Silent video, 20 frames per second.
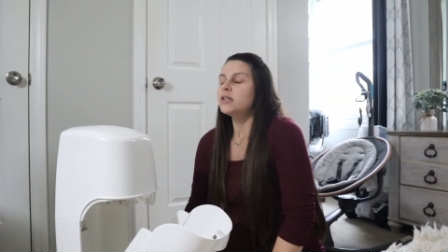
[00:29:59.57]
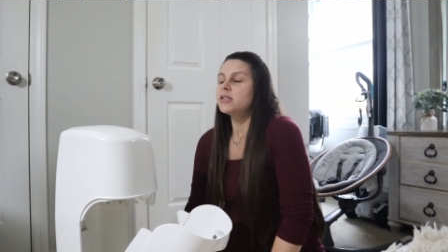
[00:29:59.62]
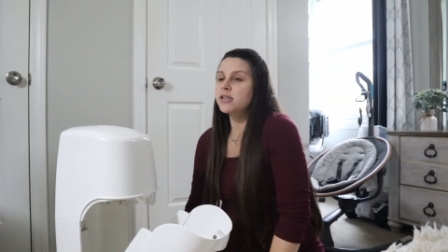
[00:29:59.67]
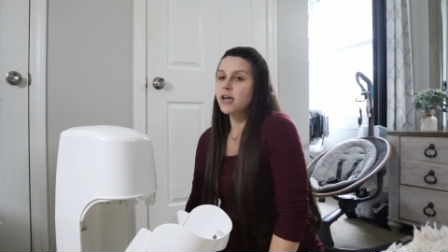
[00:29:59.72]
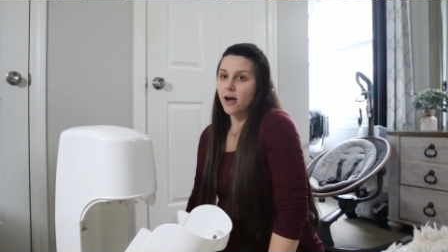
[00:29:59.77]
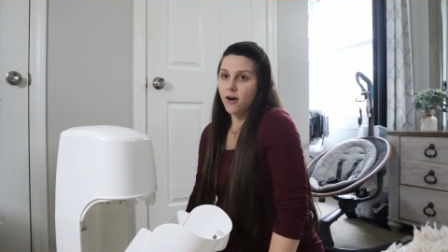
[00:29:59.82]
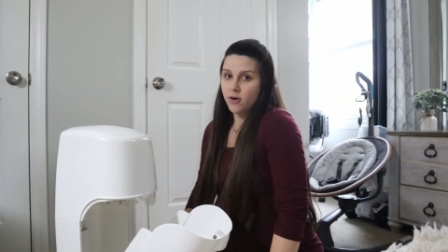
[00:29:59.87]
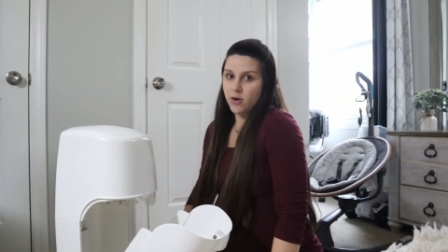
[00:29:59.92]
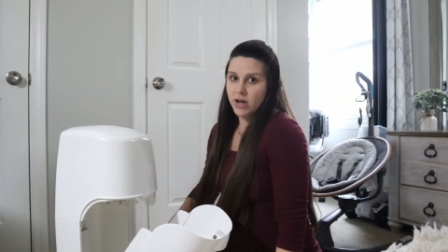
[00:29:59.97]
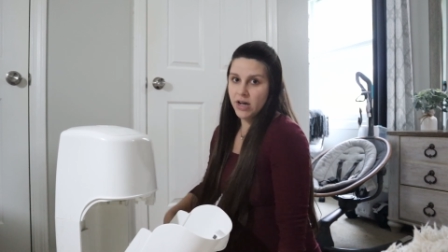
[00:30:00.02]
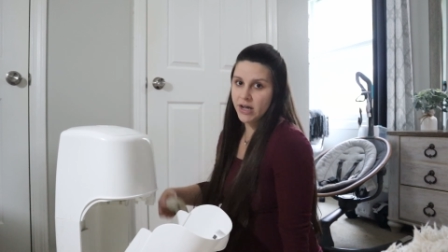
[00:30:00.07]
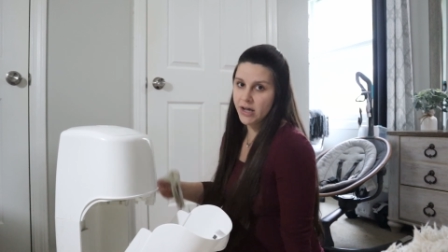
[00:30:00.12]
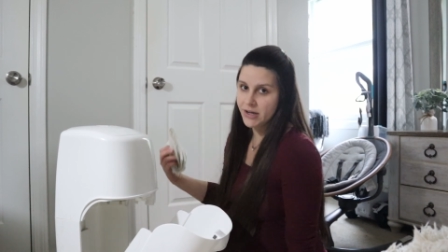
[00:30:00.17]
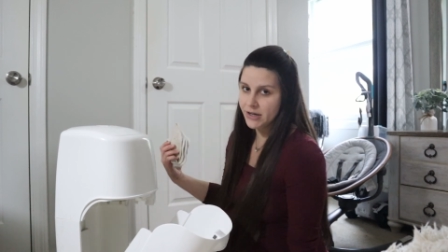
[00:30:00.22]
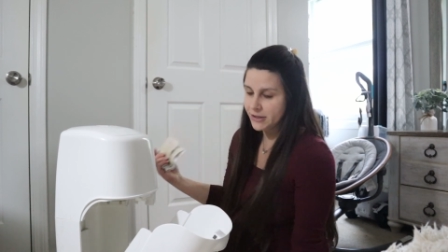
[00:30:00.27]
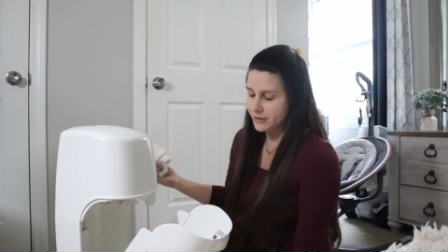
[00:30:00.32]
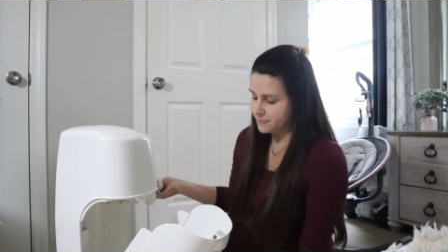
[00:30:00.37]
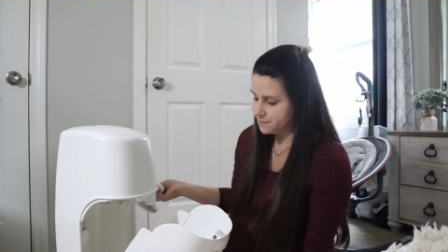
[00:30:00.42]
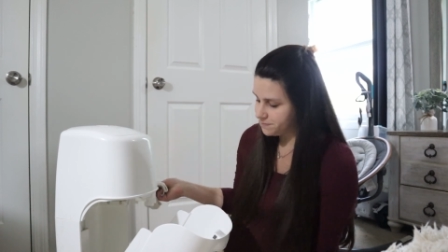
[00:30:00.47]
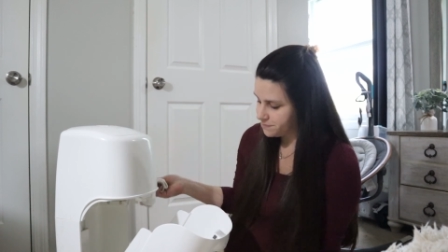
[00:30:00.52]
So,
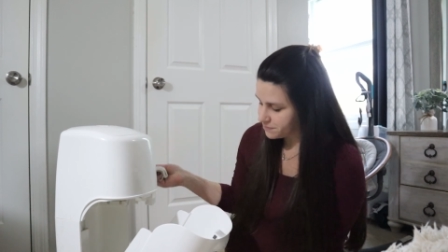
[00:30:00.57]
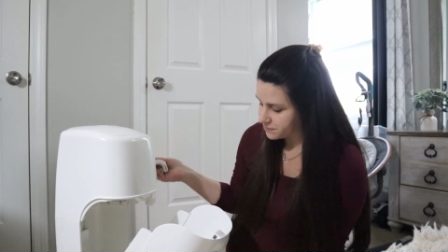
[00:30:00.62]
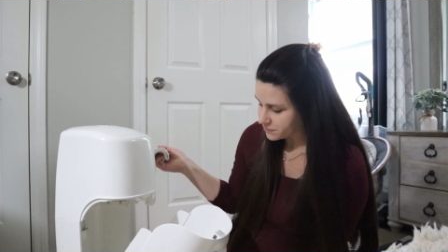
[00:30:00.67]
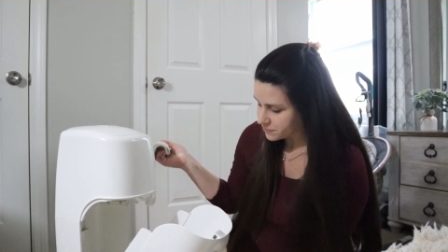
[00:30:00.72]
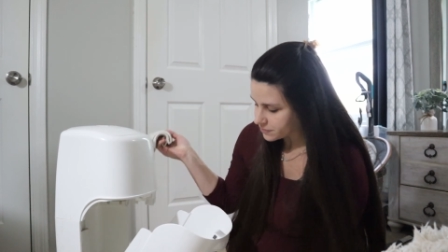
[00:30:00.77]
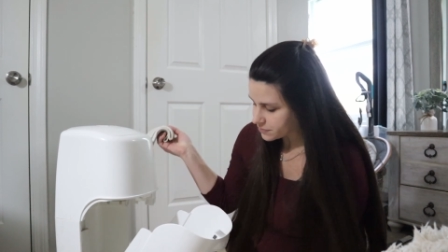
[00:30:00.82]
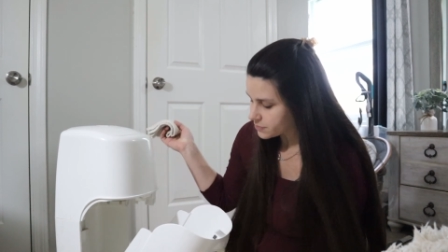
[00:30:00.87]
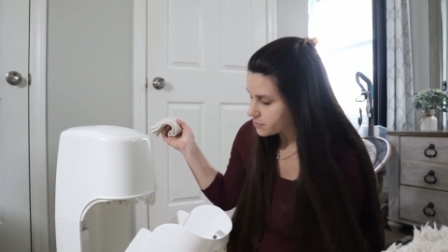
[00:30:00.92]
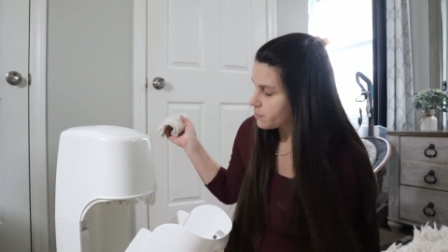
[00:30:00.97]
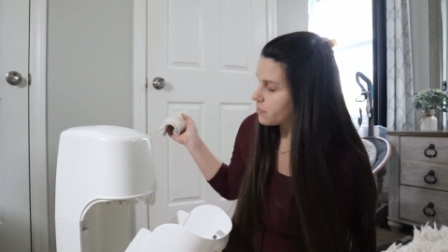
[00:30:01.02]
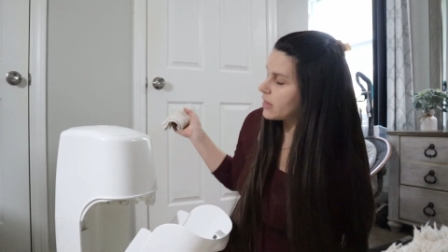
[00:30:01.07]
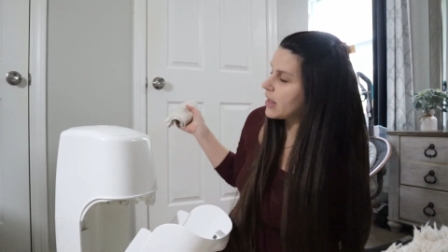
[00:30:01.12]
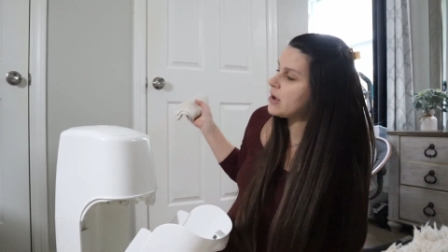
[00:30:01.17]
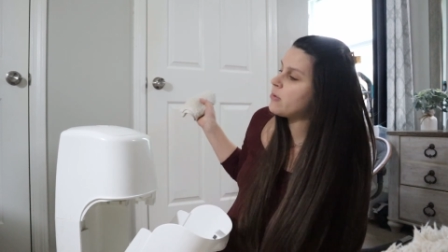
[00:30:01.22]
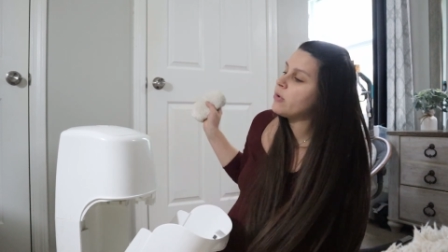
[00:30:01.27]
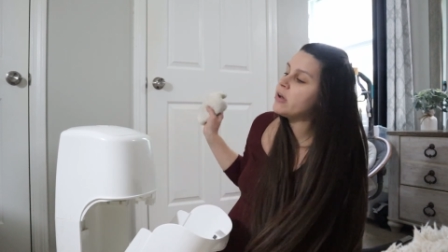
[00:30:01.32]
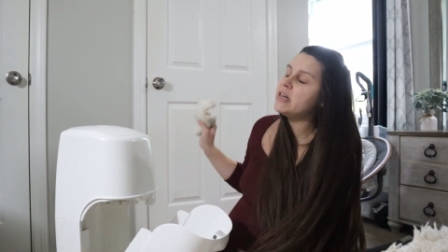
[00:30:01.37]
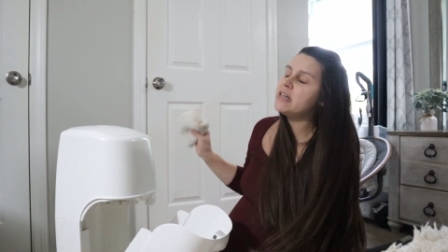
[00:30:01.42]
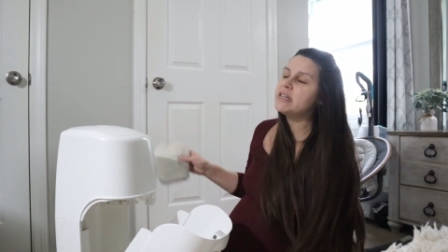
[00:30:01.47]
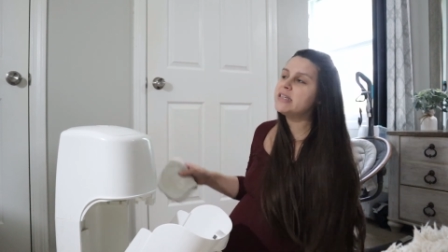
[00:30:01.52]

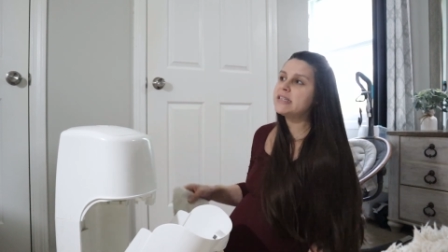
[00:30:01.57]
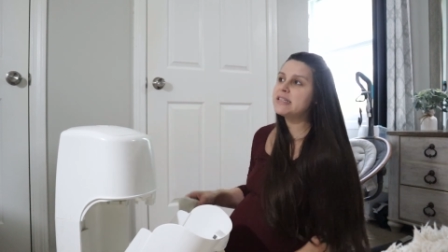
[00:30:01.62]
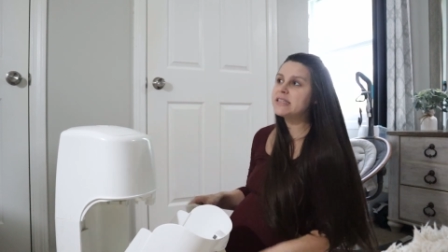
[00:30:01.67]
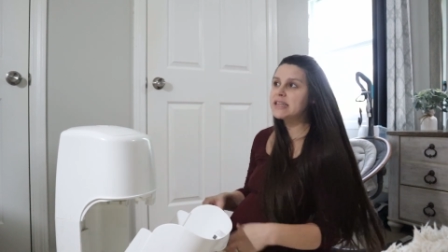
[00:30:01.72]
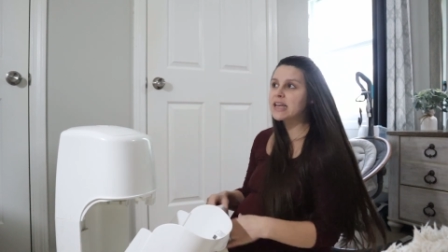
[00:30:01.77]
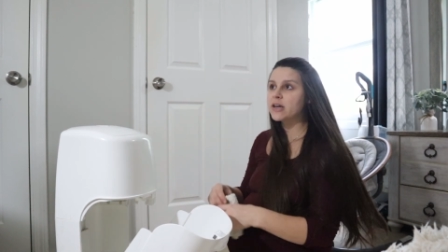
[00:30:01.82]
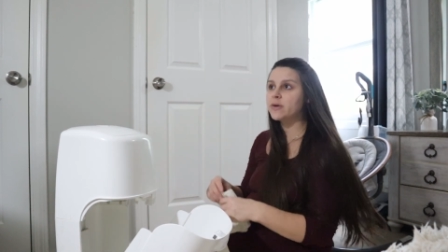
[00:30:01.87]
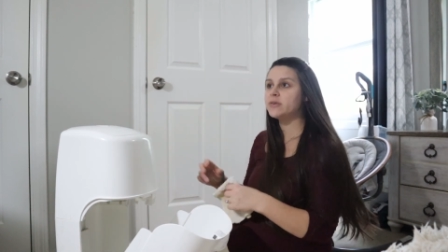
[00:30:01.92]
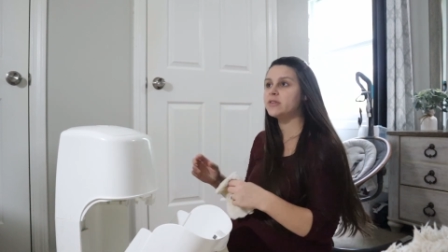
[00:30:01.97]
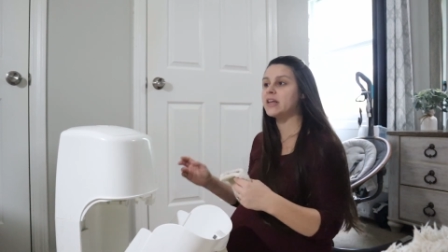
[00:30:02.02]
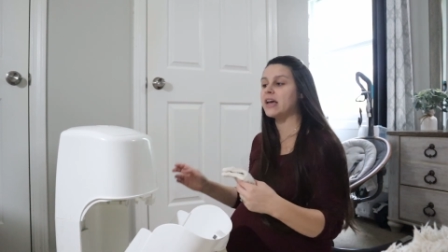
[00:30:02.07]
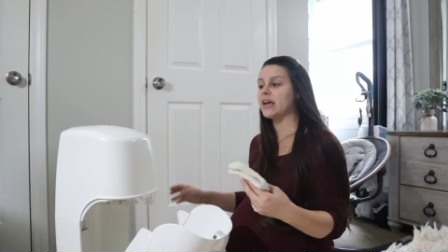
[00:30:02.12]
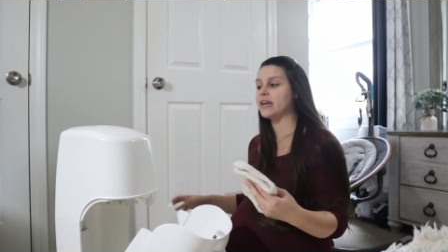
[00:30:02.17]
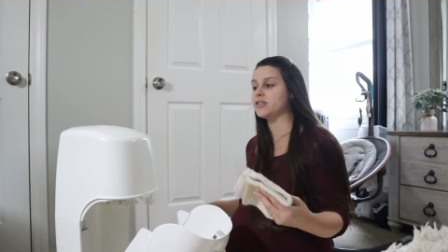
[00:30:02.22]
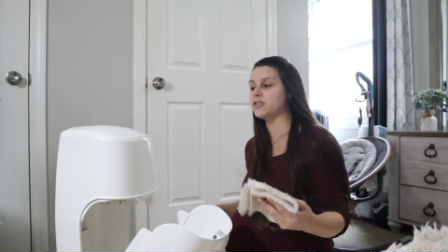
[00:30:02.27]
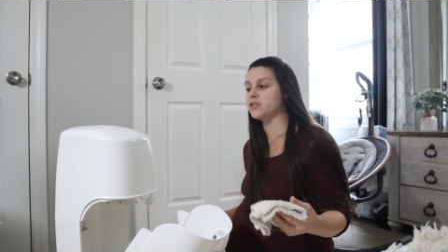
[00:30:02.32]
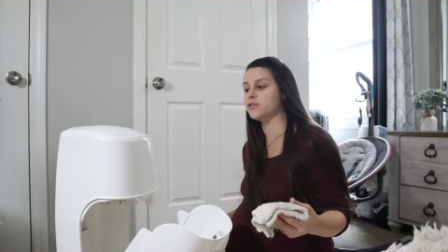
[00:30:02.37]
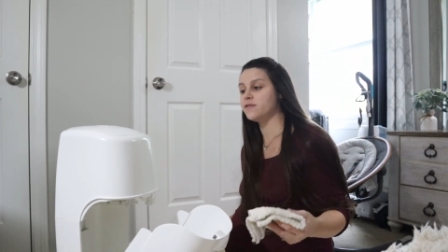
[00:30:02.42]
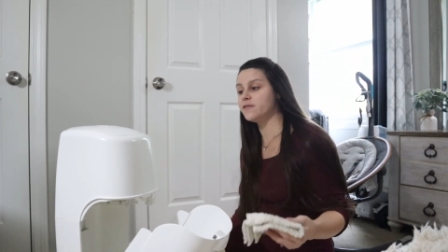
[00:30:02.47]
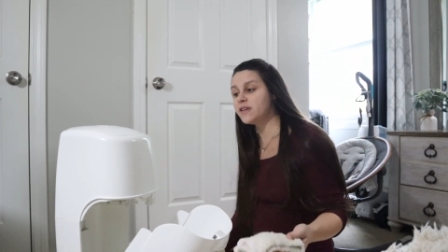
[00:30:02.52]
I wanted to stick with the
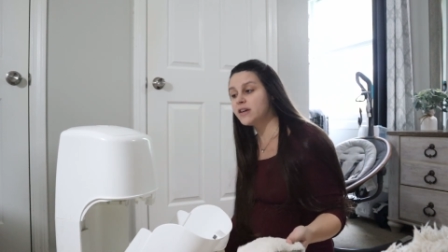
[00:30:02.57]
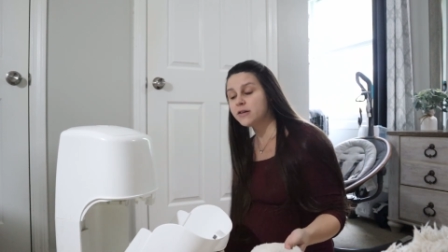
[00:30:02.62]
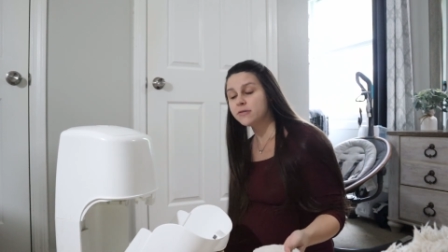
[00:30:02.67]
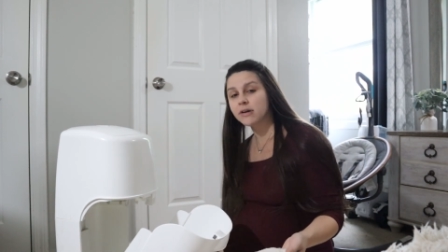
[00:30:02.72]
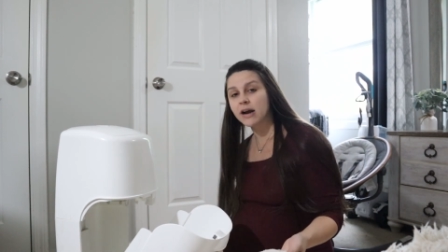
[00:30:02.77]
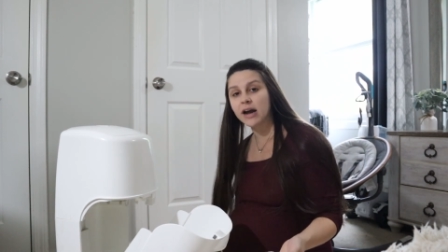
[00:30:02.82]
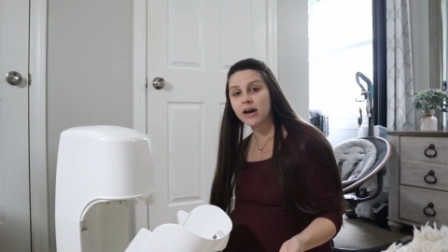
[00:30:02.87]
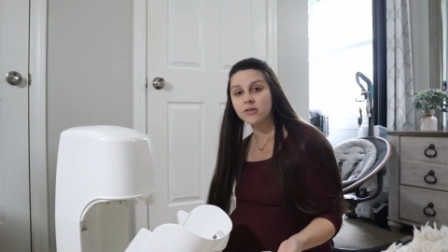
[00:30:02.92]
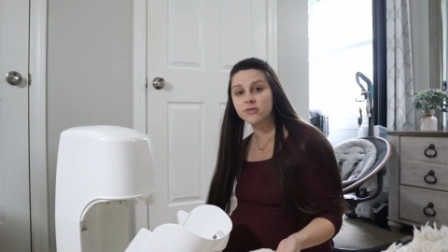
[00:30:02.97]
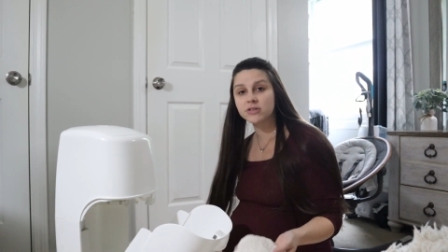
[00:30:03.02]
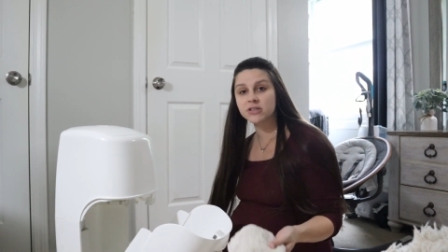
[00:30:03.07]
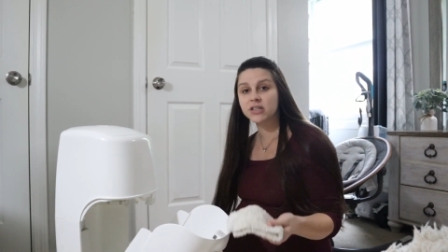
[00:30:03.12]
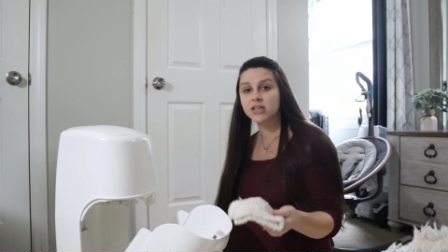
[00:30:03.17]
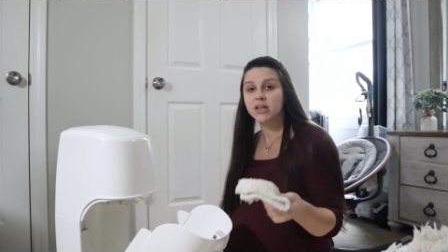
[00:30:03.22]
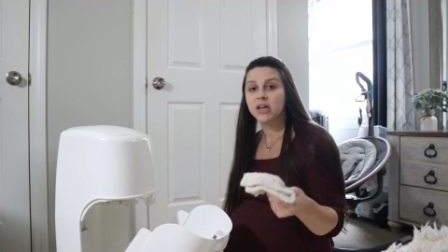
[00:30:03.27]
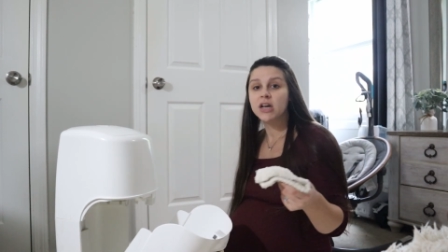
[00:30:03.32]
SUV route.